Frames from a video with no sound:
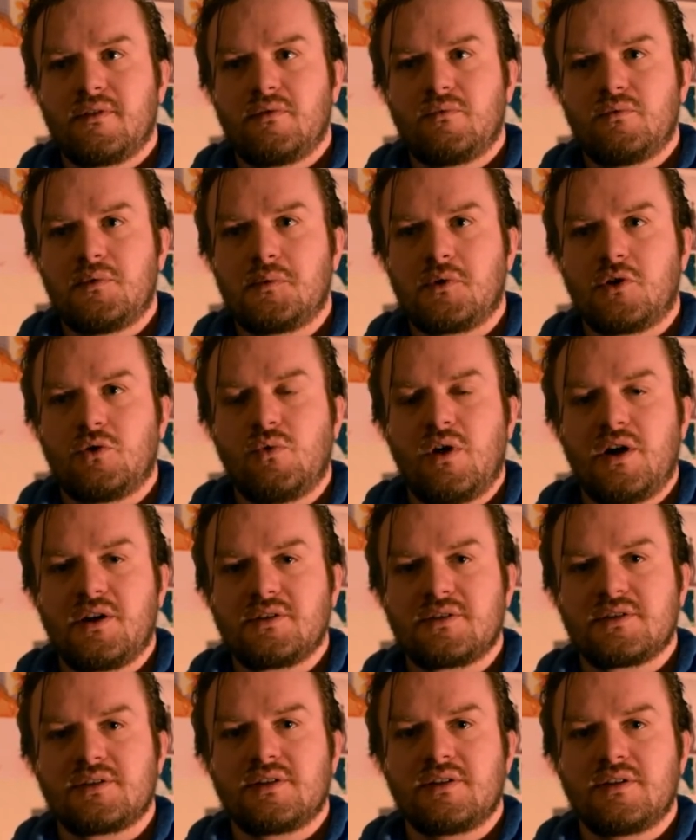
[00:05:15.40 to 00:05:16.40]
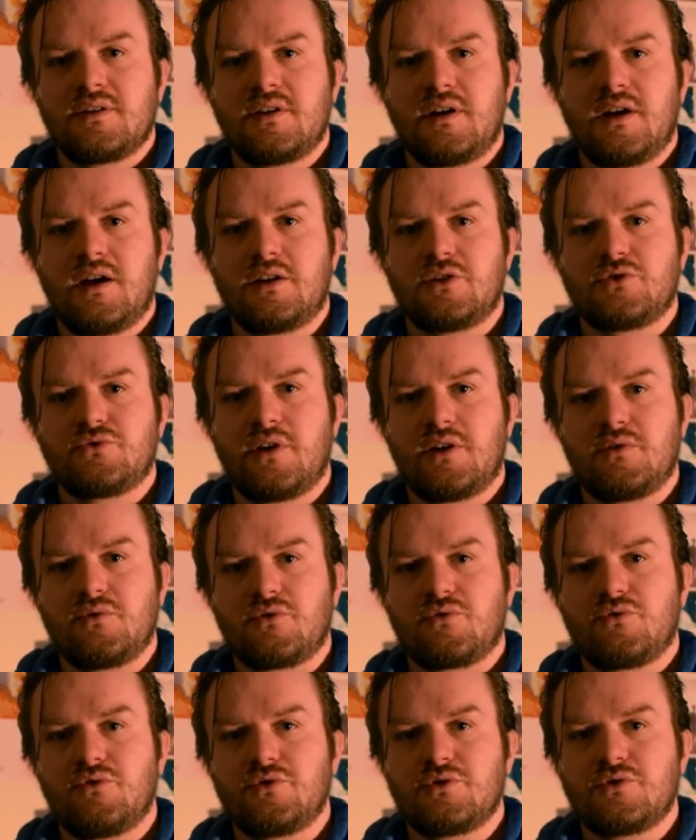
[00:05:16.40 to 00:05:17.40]
we would go out and try to
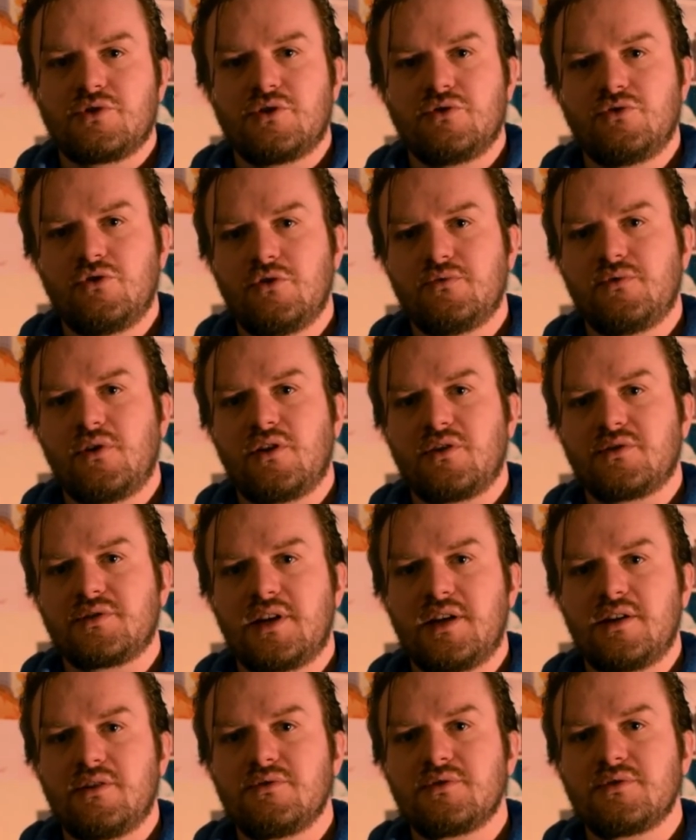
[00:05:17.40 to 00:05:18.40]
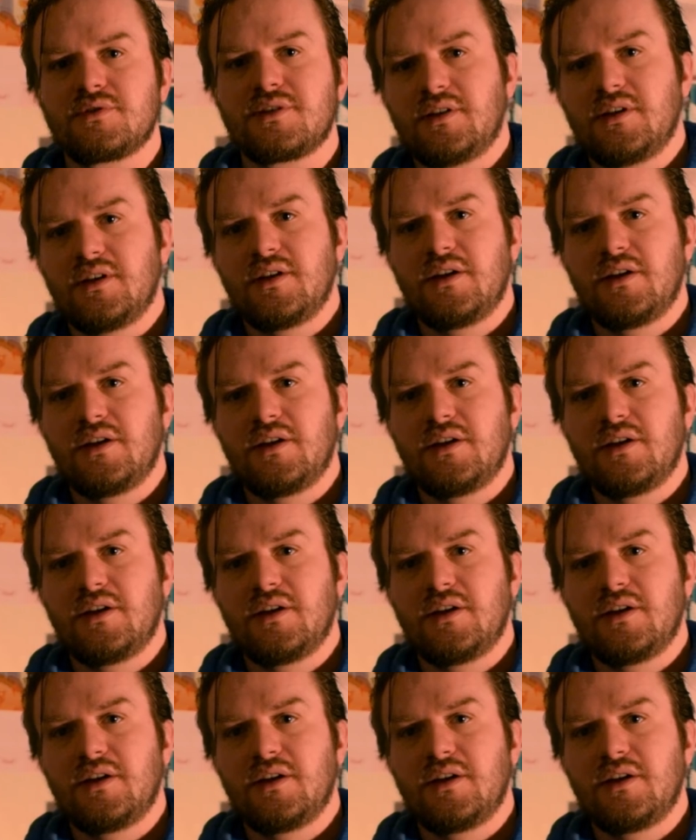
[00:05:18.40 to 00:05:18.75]
recruit new volunteers,